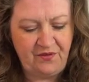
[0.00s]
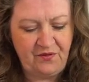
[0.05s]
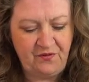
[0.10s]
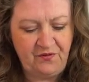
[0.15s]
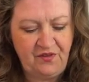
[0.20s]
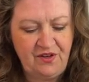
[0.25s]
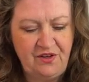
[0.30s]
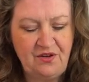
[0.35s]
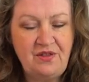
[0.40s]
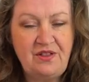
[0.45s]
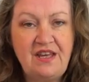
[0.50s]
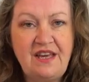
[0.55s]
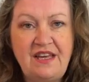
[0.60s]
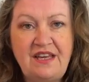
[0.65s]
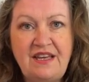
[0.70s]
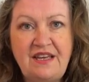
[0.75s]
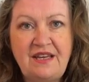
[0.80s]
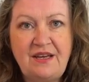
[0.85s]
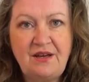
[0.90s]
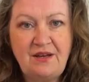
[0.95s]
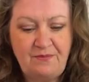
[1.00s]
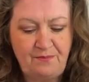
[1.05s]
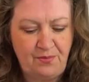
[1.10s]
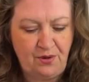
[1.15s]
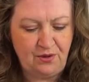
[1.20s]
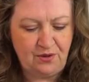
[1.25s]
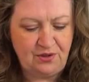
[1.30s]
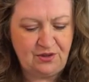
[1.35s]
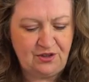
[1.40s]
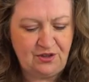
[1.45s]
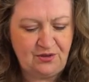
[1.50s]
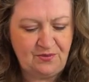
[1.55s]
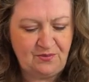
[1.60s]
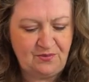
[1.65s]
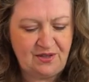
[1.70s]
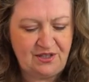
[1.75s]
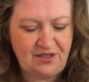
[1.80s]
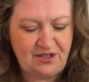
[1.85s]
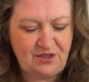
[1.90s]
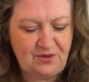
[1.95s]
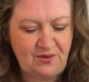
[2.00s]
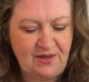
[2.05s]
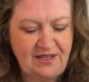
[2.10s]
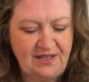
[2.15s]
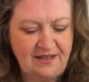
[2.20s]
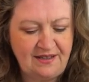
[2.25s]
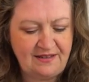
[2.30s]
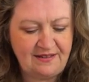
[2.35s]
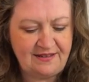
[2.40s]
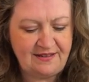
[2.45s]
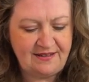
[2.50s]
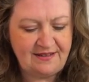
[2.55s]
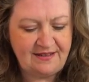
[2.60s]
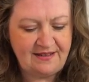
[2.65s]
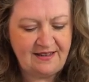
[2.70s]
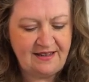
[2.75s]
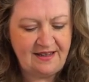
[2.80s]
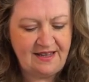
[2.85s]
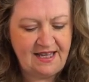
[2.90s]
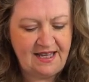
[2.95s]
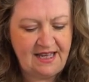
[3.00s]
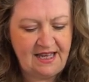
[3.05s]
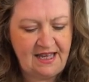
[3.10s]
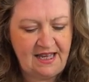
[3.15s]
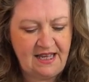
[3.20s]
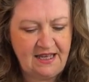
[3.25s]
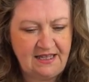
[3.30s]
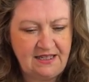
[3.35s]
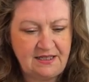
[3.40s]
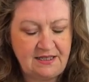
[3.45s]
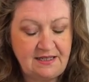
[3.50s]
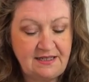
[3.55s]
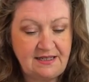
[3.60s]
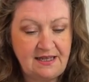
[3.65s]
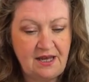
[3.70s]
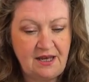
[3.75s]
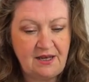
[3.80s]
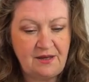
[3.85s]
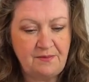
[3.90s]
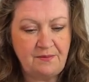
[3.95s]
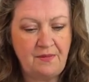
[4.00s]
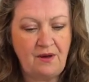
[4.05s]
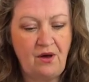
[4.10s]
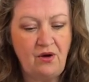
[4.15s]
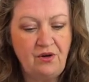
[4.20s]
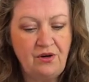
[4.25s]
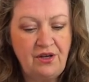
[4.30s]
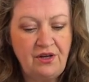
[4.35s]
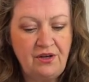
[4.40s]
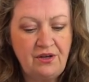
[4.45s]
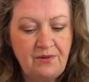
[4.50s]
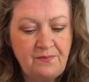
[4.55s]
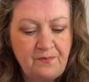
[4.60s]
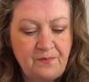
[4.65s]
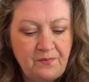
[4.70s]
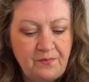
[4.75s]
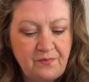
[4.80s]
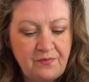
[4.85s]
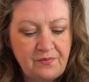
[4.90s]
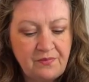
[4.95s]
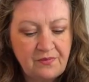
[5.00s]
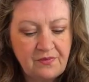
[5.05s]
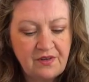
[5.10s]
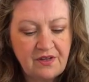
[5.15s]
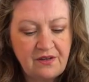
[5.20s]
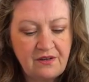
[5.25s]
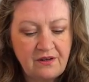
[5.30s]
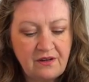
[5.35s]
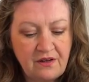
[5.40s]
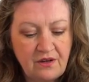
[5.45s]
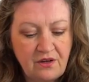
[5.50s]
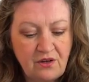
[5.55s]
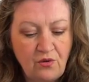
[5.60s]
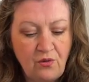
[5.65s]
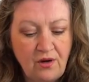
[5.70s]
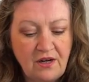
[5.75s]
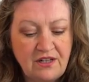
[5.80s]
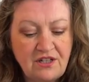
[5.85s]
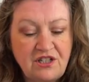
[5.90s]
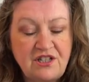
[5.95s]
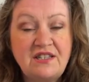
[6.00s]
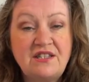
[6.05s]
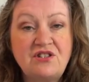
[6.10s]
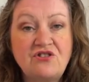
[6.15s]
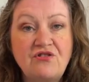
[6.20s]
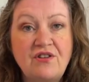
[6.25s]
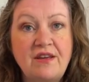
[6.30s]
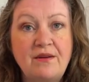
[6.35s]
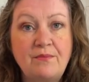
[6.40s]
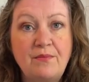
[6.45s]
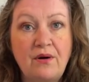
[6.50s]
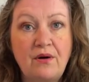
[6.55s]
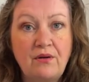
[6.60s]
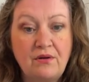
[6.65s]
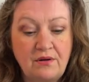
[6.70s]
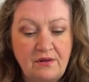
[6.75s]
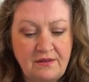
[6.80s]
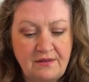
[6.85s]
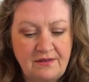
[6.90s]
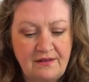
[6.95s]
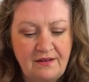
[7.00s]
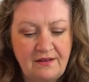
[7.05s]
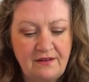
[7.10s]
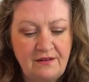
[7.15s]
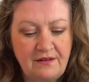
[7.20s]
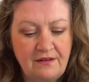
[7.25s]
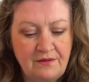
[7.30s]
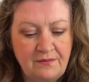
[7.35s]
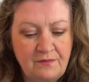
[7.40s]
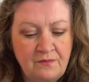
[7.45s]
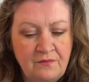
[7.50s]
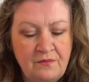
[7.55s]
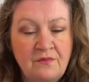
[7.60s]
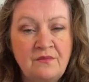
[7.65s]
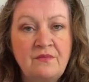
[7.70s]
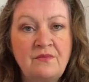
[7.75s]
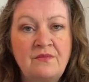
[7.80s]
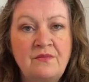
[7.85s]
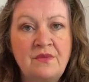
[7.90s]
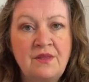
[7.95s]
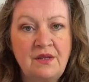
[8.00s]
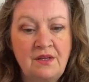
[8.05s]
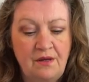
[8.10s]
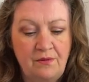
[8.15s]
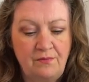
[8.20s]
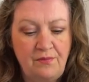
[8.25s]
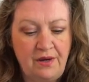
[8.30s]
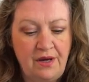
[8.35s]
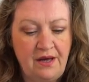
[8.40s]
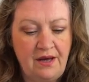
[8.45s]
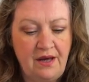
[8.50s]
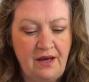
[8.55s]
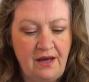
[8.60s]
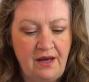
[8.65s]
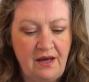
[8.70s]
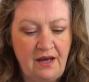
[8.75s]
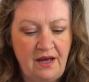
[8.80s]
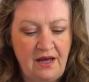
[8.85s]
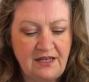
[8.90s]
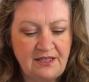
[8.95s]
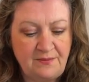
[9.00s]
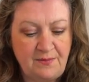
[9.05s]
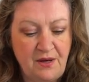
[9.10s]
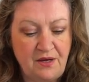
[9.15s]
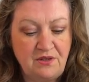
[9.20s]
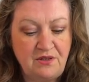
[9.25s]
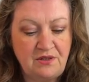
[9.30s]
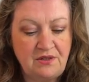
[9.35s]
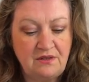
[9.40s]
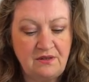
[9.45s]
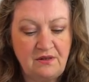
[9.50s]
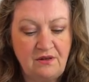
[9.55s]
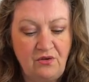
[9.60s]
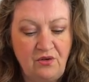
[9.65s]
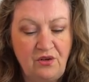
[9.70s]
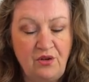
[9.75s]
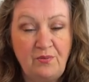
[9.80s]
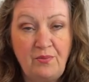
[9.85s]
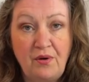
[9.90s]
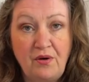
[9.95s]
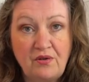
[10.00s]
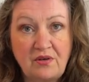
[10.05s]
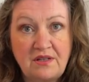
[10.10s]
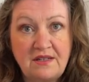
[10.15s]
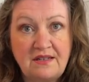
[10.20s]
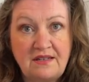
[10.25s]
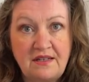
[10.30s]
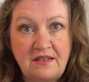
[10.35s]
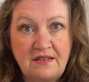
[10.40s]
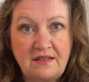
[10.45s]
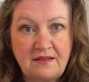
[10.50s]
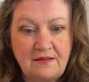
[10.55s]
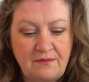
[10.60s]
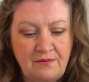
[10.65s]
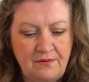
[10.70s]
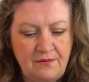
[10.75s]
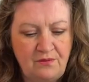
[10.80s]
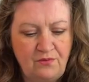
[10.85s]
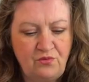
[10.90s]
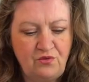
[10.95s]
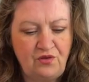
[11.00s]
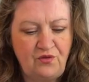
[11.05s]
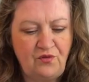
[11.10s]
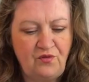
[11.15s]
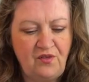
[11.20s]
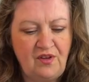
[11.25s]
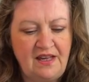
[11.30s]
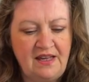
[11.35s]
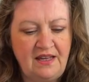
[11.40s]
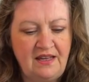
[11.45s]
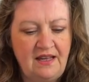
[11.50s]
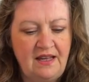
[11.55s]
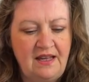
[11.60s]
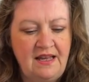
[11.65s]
fill the box up with sweets. It's on a Quality Street box, look, but I suppose other boxes would fit,